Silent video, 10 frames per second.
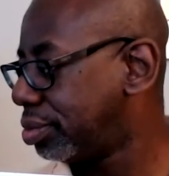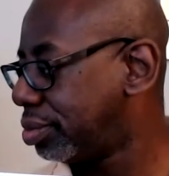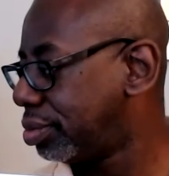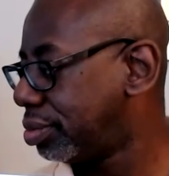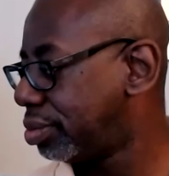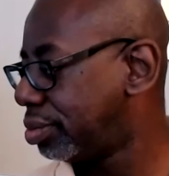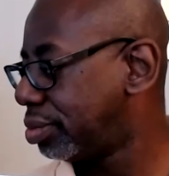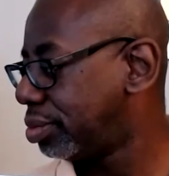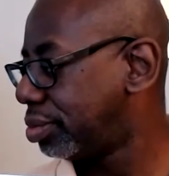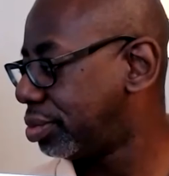
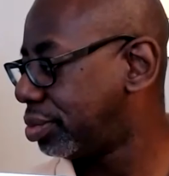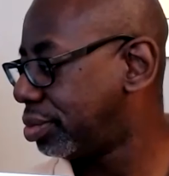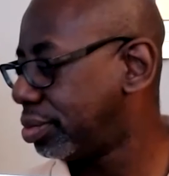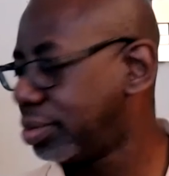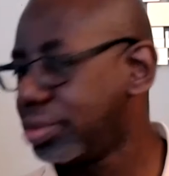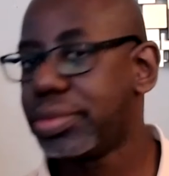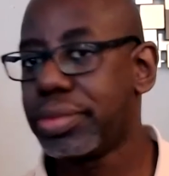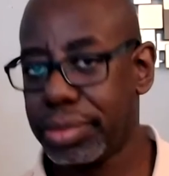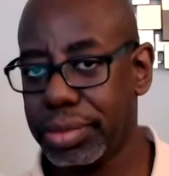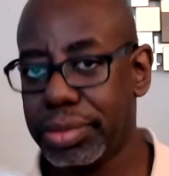
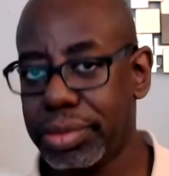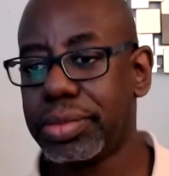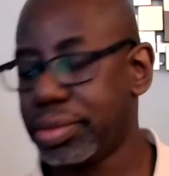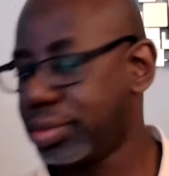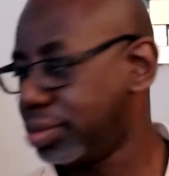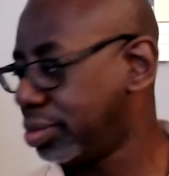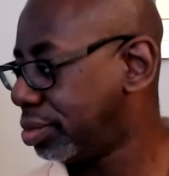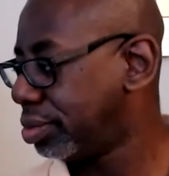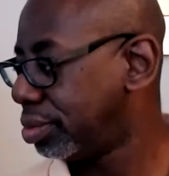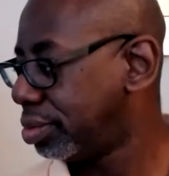
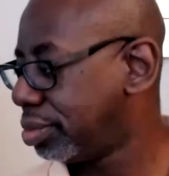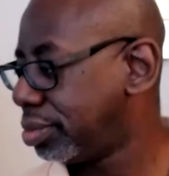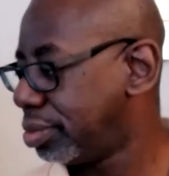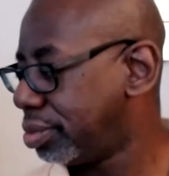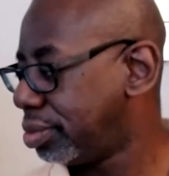The person shown says nothing.